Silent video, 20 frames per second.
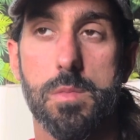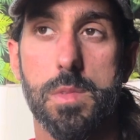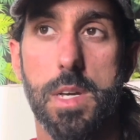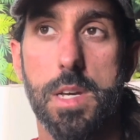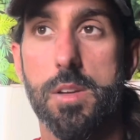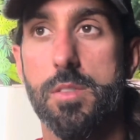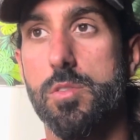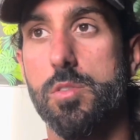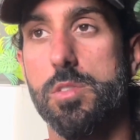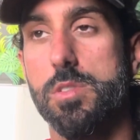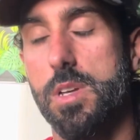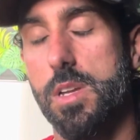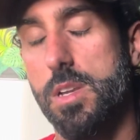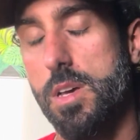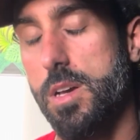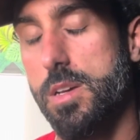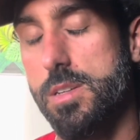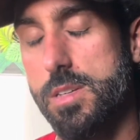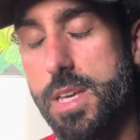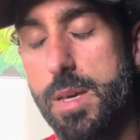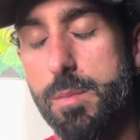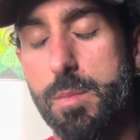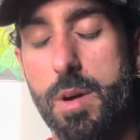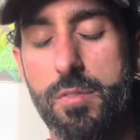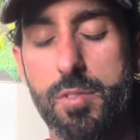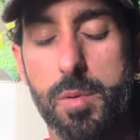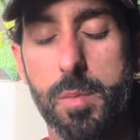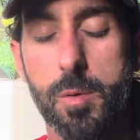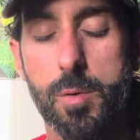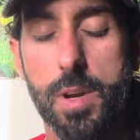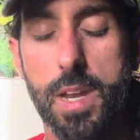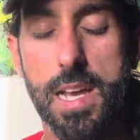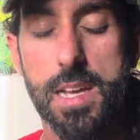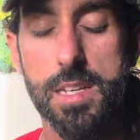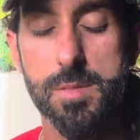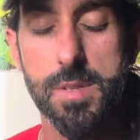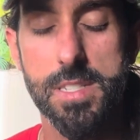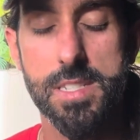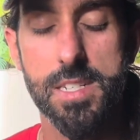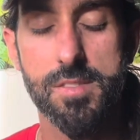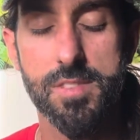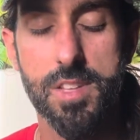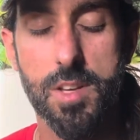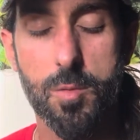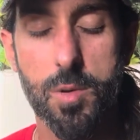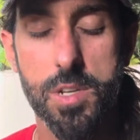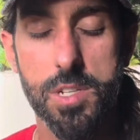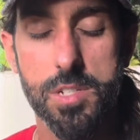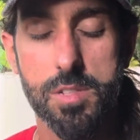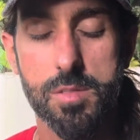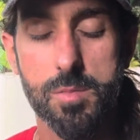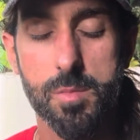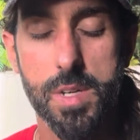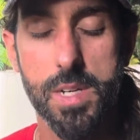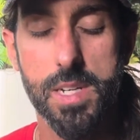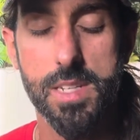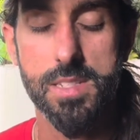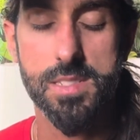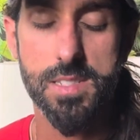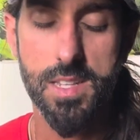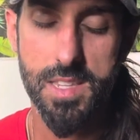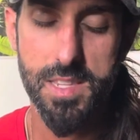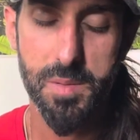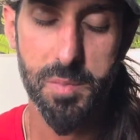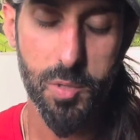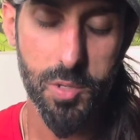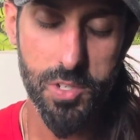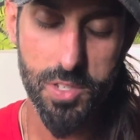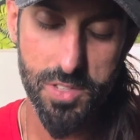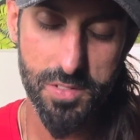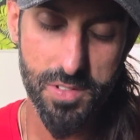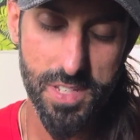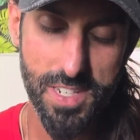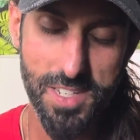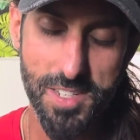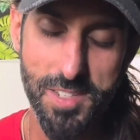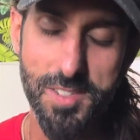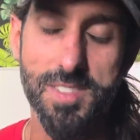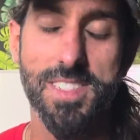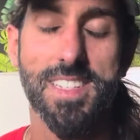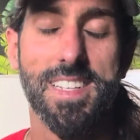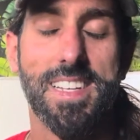And of course, a lot came up for me when I asked myself that question, but it's not the point of the video.